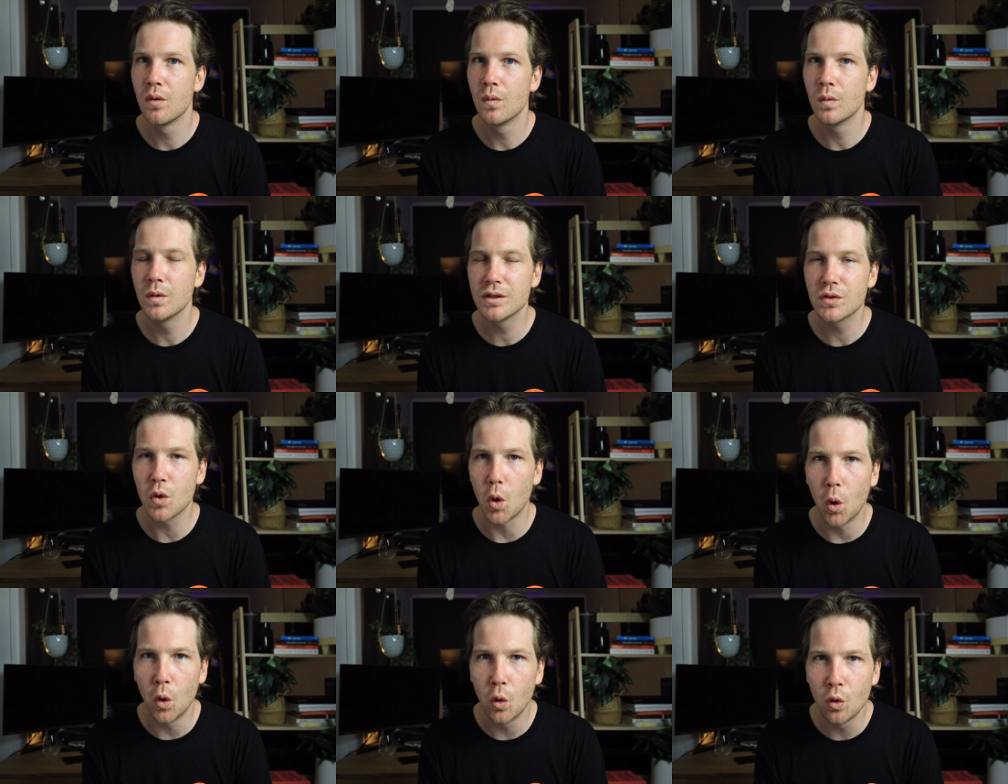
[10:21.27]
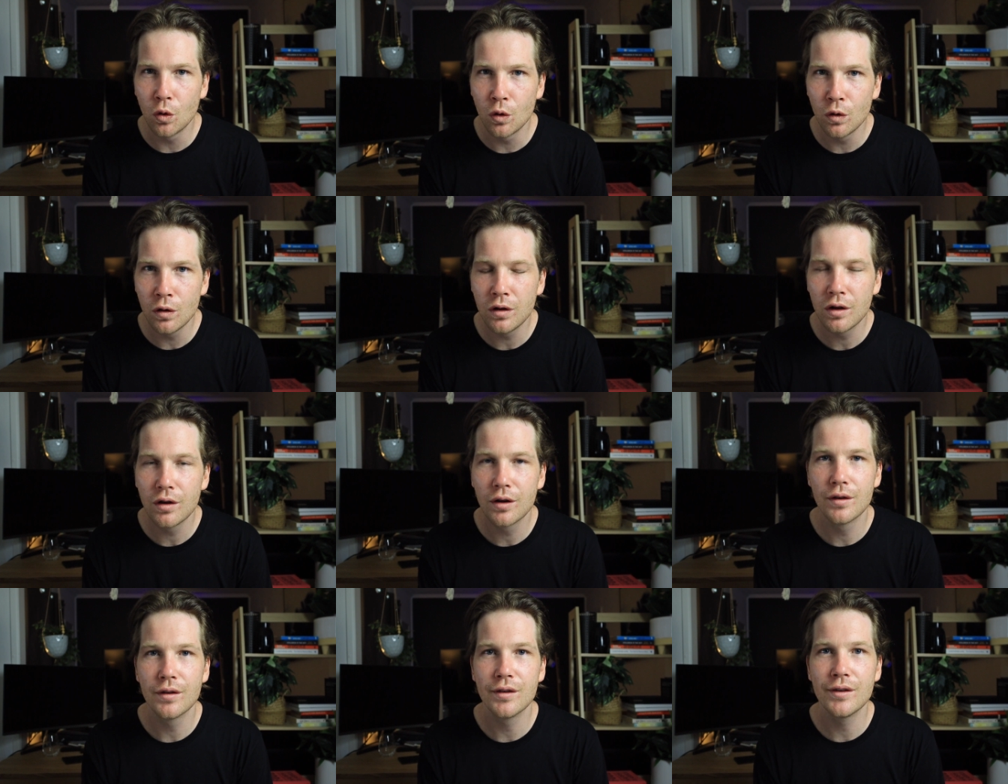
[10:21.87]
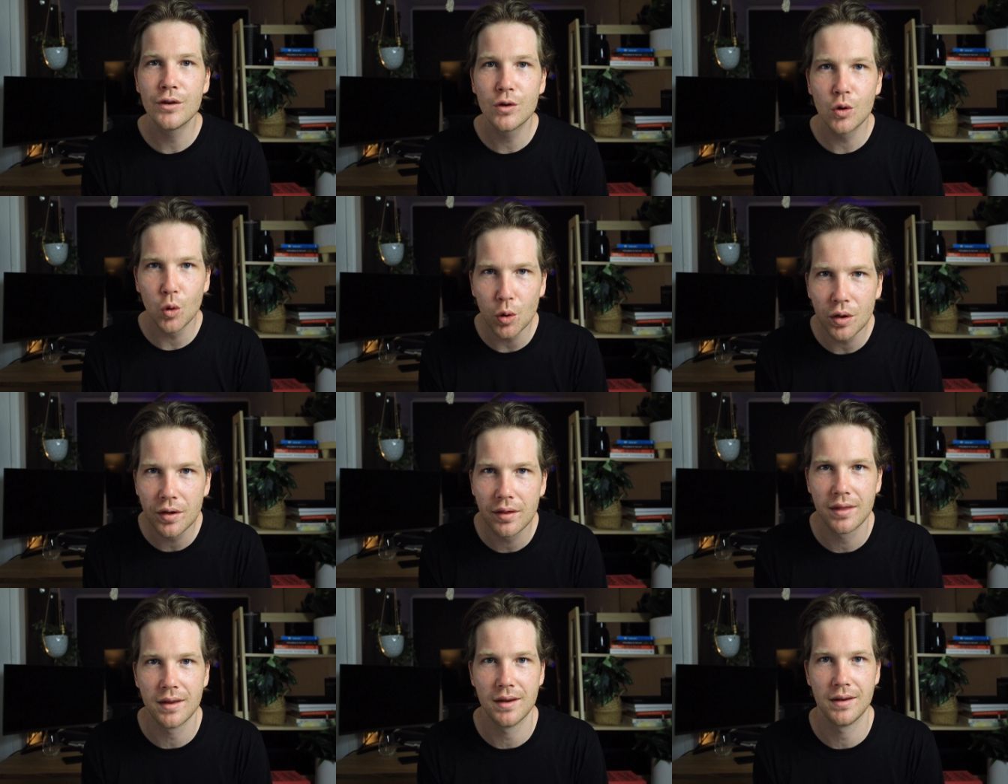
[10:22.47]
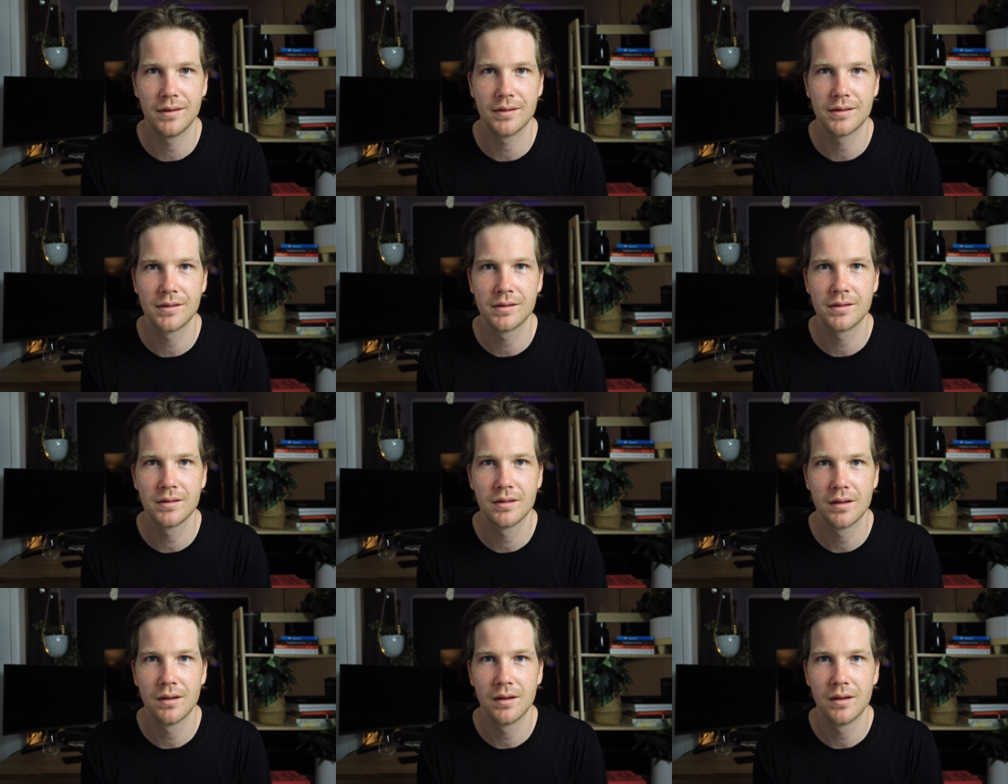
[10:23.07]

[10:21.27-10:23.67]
was all good things.